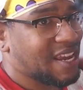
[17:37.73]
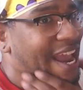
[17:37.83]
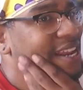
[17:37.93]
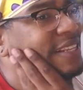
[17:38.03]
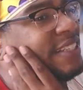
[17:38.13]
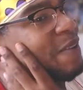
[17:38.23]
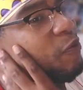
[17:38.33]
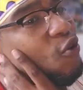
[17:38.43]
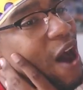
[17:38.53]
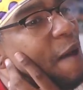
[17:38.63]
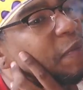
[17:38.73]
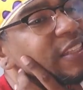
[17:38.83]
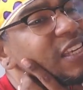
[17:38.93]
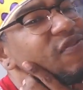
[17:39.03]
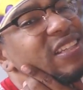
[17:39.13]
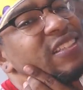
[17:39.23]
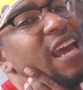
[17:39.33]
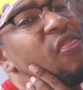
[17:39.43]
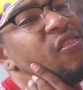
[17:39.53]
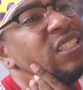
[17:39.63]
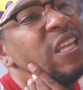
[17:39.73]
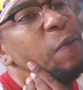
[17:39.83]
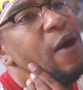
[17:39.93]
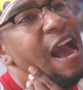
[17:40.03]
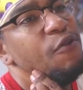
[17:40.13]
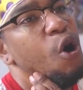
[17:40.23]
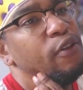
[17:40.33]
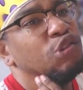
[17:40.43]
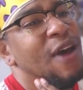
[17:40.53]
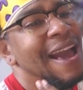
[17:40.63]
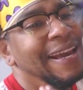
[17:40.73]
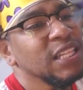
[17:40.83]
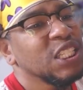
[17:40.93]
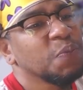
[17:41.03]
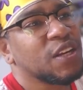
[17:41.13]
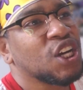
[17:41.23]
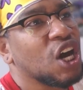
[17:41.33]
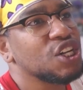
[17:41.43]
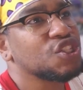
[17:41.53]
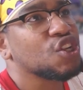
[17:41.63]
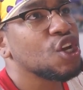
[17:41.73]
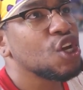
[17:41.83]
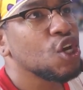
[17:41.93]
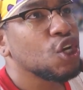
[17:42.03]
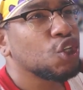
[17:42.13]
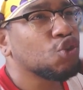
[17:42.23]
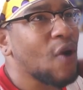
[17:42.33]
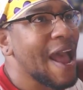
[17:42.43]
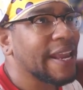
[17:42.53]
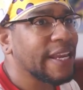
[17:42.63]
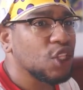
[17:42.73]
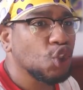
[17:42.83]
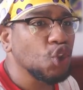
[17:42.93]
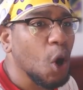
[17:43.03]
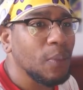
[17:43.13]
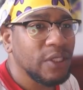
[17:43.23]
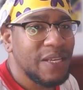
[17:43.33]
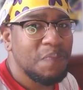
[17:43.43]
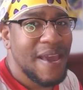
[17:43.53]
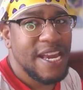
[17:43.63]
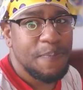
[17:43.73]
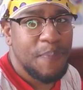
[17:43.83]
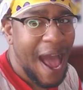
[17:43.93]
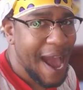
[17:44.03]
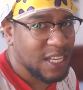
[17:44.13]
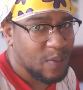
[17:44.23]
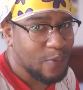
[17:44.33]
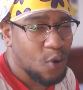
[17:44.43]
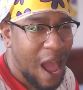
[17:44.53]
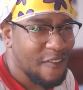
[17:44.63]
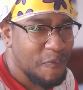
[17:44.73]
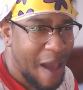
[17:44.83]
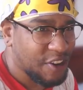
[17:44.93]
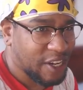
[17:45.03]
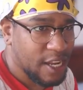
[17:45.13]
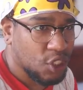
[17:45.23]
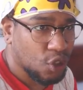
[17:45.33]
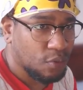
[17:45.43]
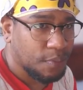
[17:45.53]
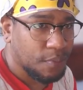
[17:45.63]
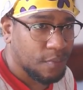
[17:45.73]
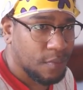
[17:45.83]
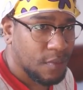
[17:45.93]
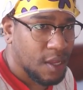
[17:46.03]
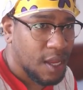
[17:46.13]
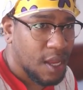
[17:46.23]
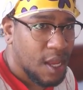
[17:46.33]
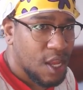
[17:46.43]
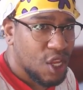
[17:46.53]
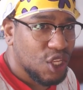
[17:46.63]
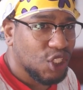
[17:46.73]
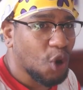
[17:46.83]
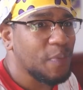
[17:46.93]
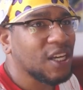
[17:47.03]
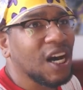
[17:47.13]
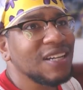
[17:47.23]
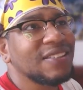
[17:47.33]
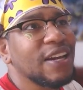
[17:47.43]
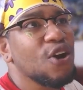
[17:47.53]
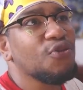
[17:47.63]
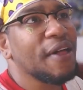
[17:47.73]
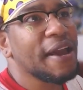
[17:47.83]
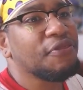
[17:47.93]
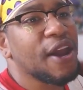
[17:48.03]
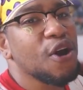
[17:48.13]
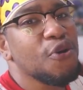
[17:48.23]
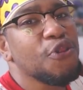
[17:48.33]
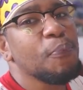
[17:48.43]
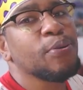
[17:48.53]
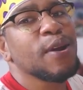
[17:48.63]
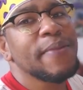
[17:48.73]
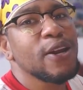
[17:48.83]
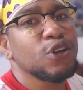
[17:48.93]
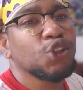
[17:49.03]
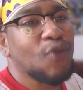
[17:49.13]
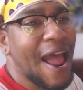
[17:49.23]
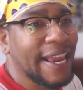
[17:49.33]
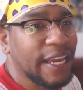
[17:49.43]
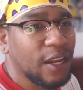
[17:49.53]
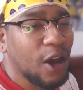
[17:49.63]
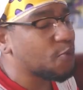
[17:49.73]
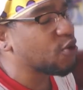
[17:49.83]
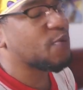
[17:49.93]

And the Zippo, I believe they said the Zippo have all the dragons because dragons normally make pacts with people who have magic, I assume. So because they're the premier dragon of the